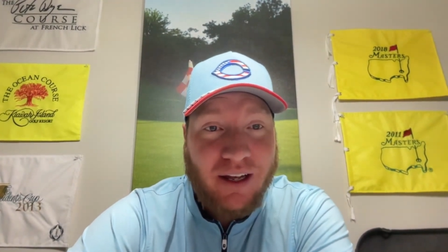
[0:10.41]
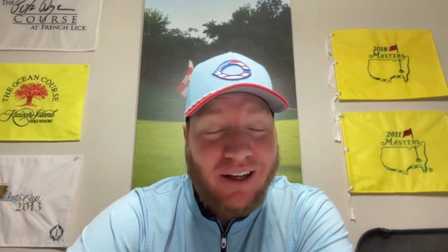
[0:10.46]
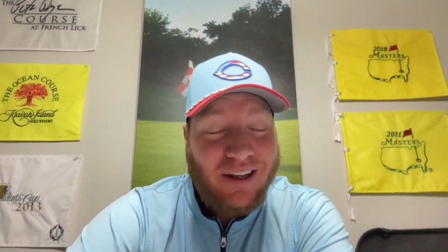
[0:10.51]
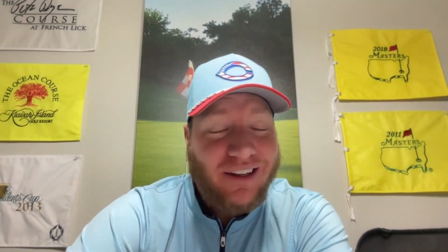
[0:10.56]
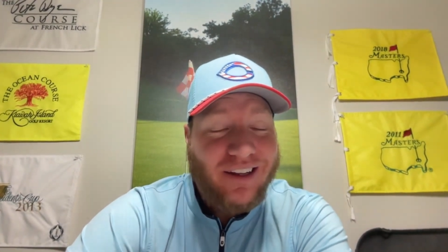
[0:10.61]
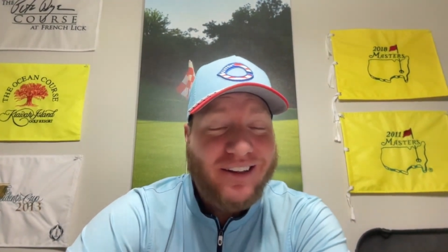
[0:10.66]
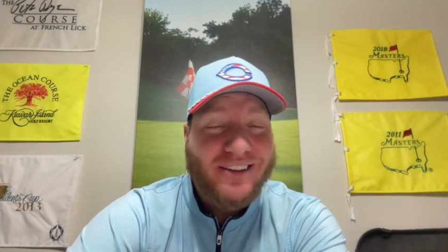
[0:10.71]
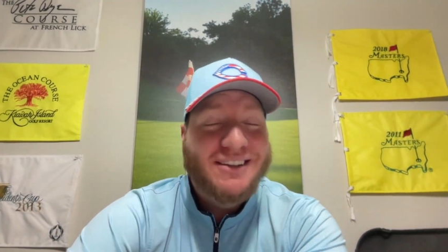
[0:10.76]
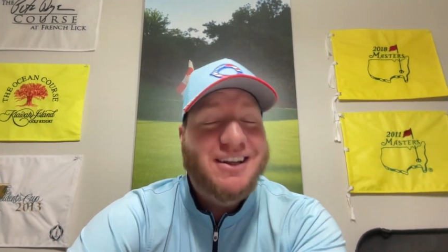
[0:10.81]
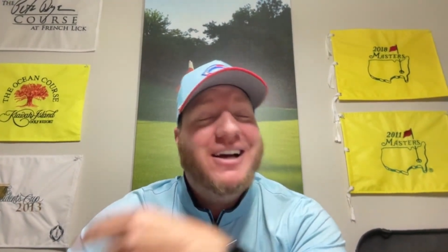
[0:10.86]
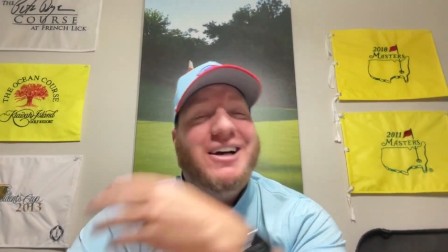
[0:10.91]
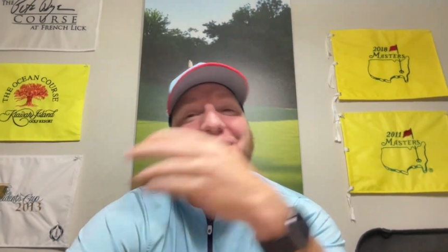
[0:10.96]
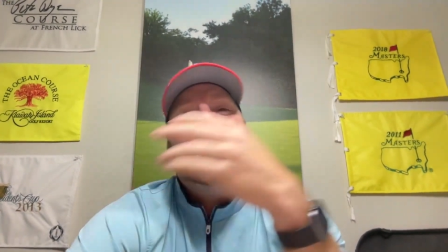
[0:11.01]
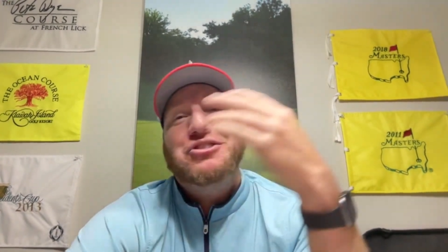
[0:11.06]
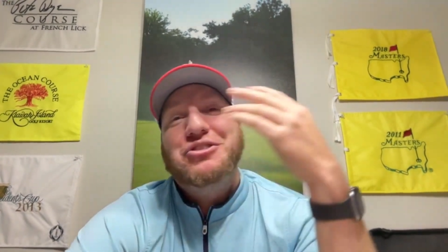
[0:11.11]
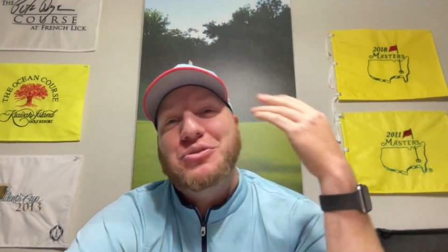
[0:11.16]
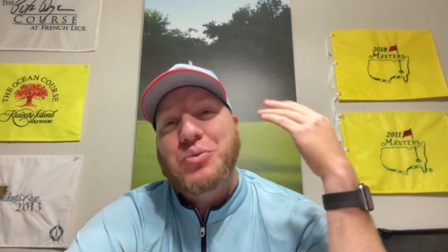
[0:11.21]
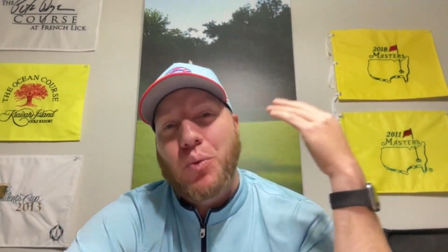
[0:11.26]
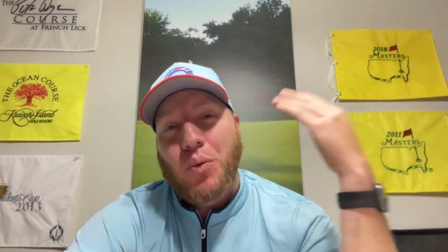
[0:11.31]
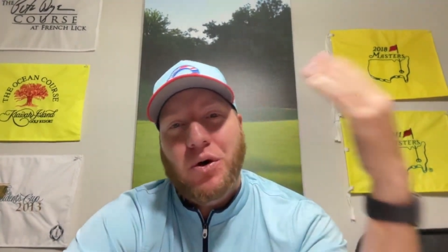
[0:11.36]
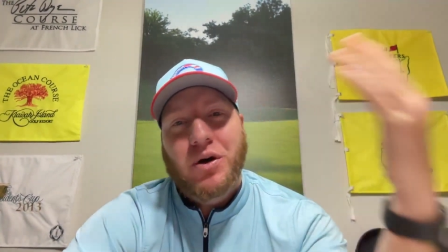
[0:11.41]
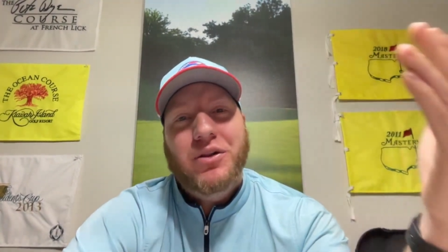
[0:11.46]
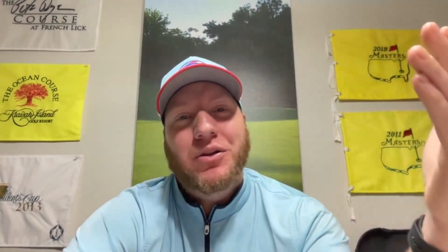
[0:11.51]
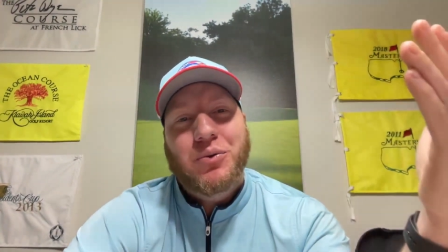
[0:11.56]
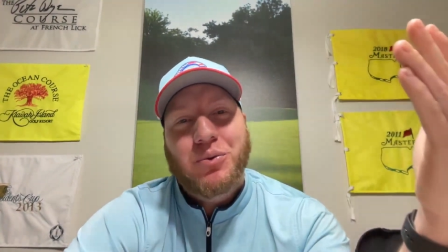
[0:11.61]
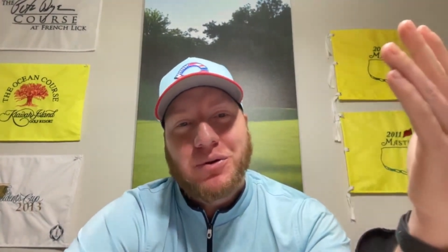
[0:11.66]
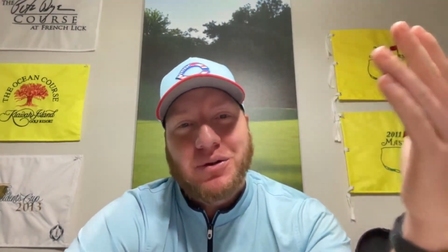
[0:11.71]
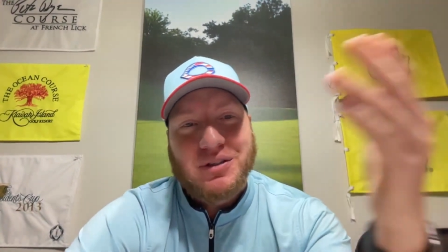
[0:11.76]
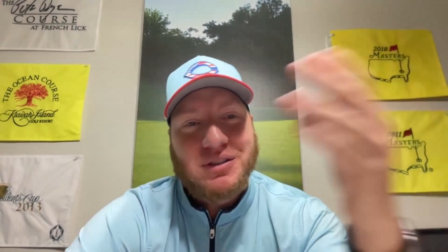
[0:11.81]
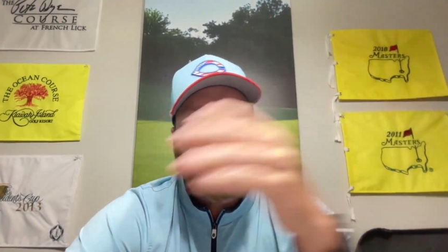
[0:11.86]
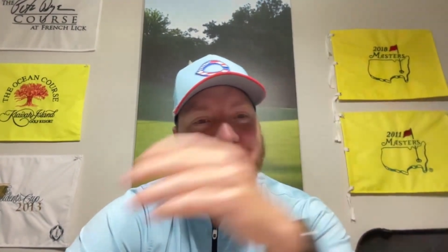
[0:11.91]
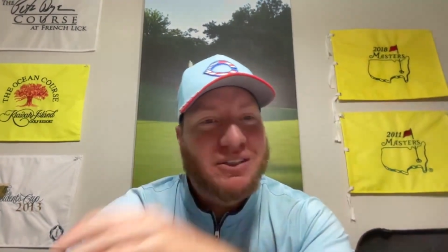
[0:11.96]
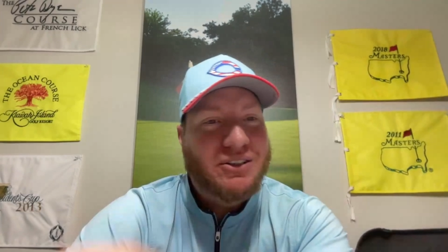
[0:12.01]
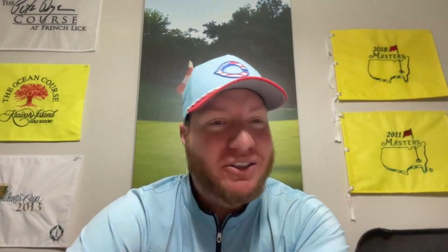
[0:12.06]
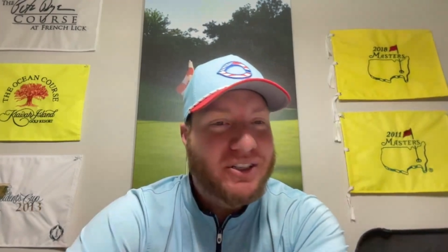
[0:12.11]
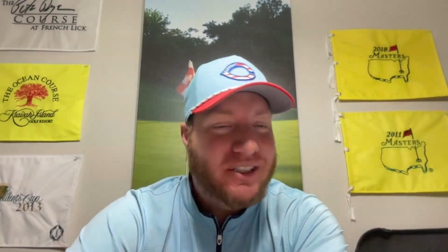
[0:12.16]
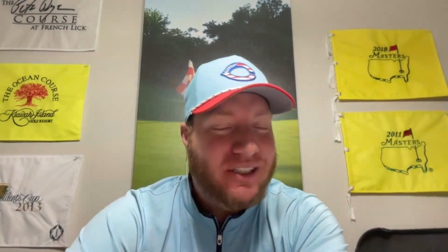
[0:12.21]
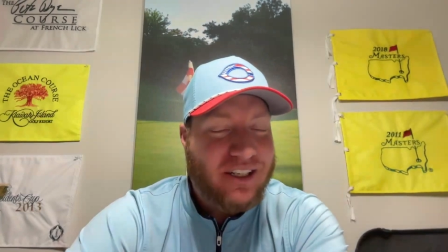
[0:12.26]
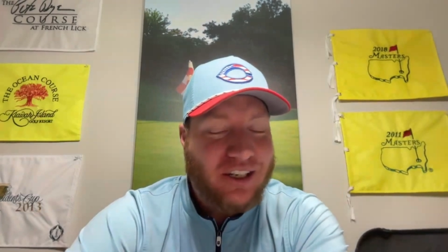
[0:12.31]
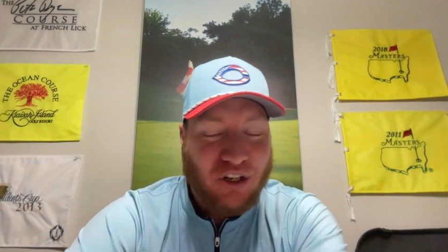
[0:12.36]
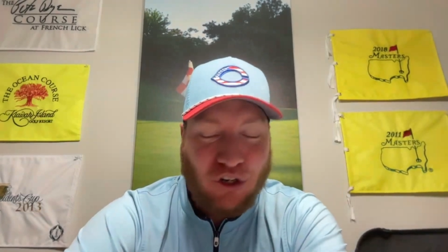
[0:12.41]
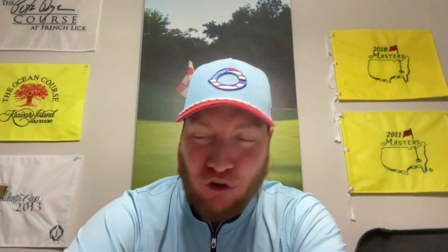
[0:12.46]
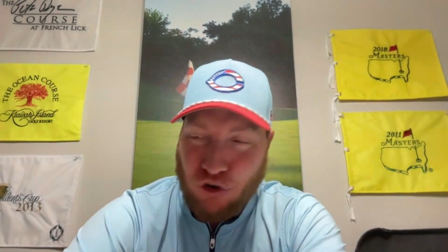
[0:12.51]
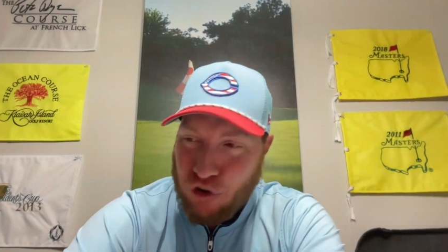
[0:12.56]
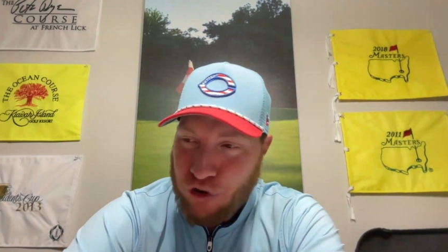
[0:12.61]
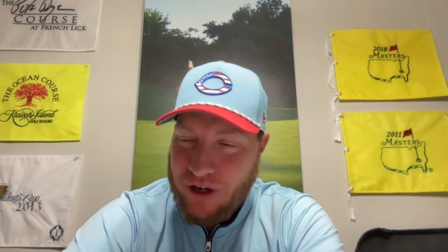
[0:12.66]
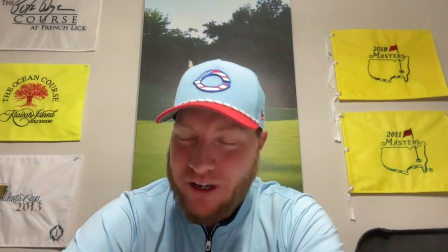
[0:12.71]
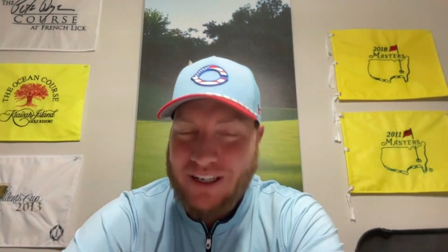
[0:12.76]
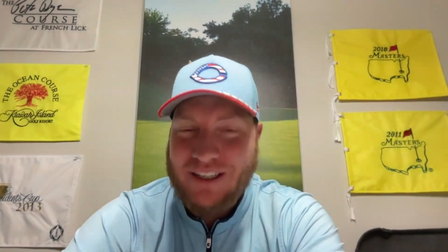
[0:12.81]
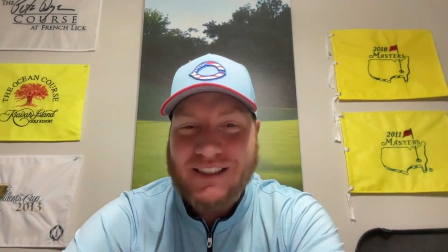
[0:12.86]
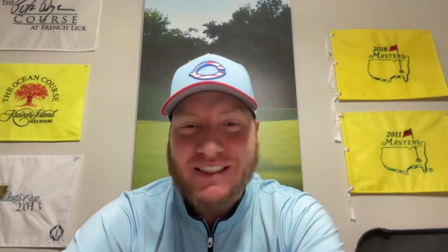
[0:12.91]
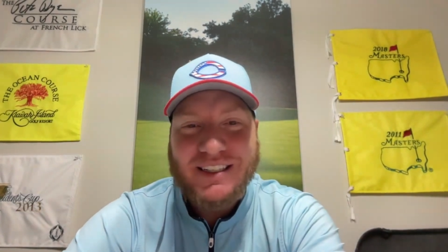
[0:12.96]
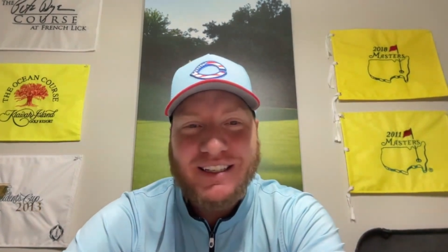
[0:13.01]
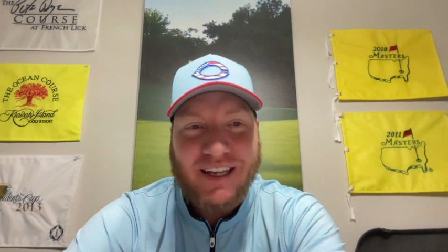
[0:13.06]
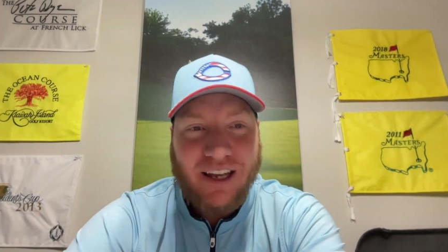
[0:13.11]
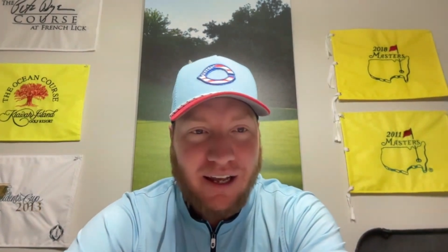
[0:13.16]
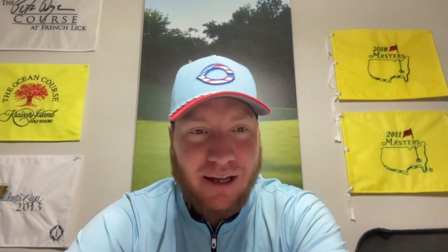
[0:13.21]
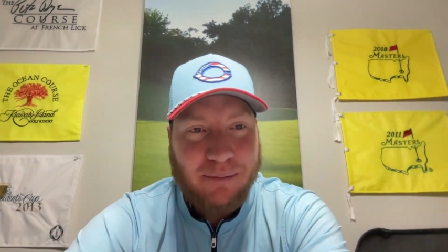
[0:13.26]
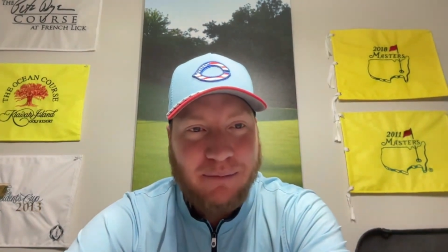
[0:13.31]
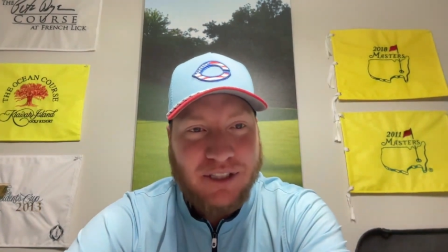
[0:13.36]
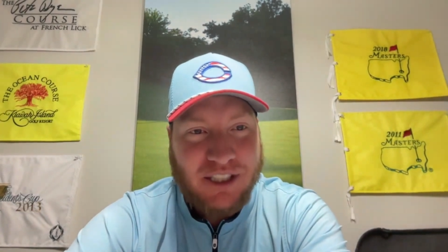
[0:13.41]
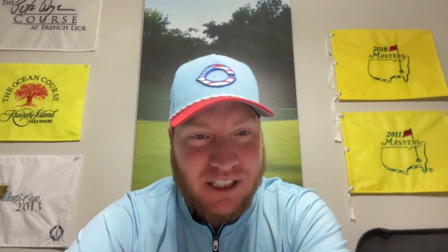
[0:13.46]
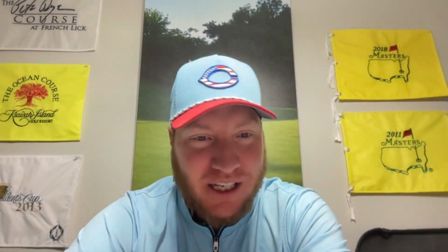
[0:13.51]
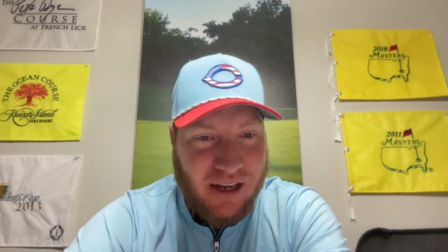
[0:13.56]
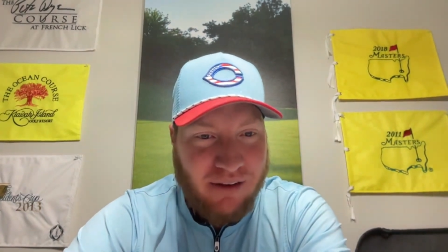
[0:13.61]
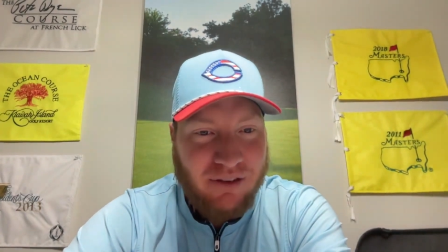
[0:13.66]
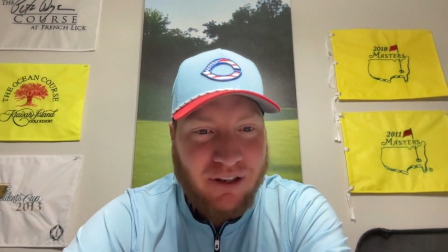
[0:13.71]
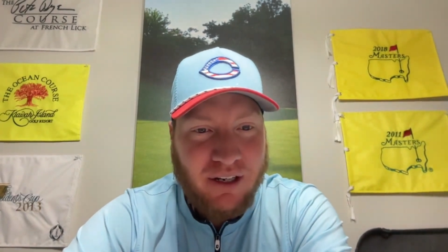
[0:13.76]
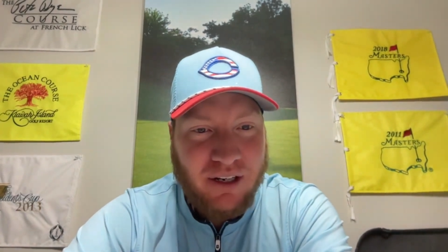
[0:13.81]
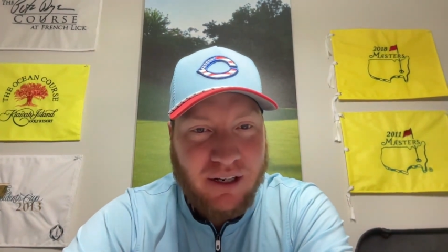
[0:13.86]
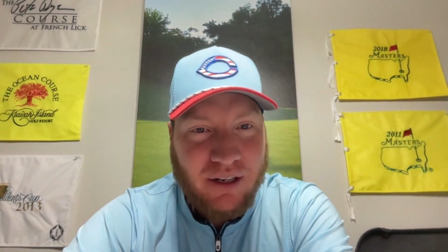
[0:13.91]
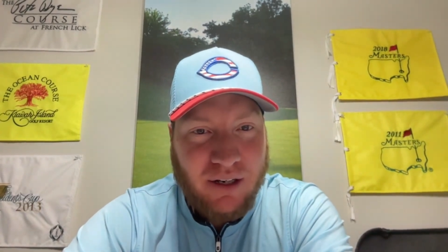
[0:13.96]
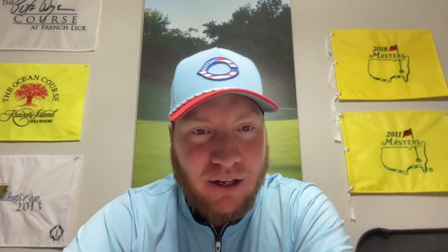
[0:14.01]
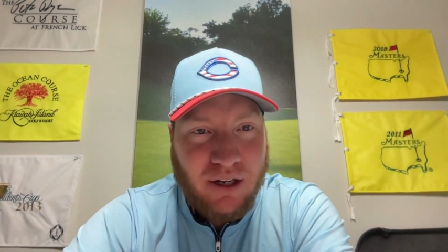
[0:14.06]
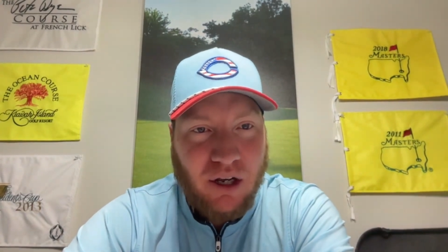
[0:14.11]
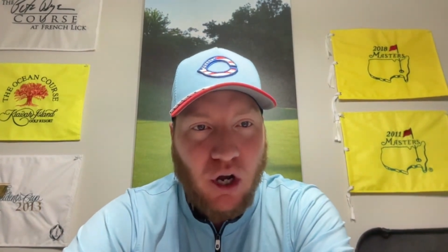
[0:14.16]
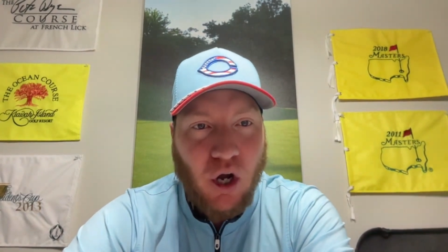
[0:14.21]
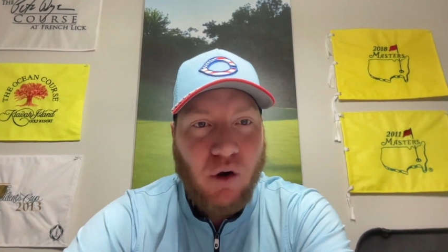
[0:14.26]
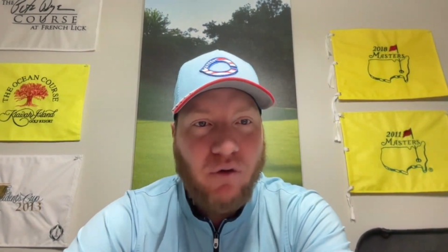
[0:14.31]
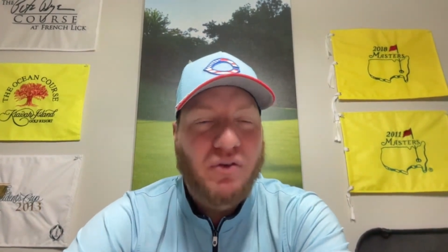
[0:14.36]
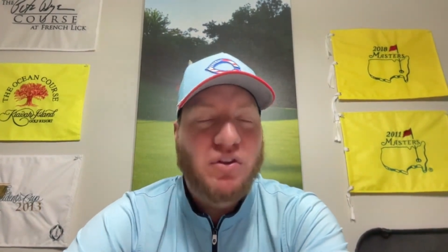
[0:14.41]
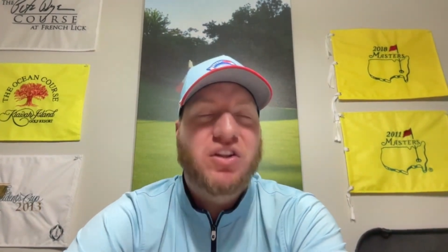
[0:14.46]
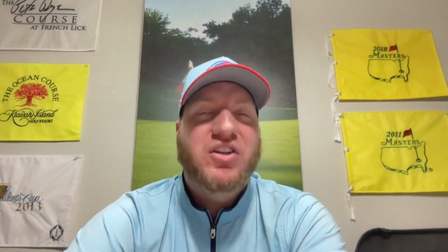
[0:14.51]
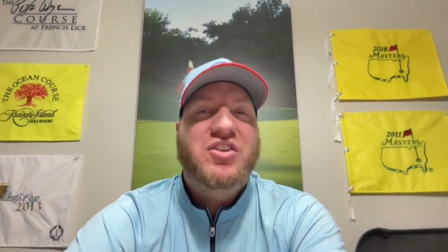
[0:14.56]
The Dodgers won the World Series in a crazy Game 7 over the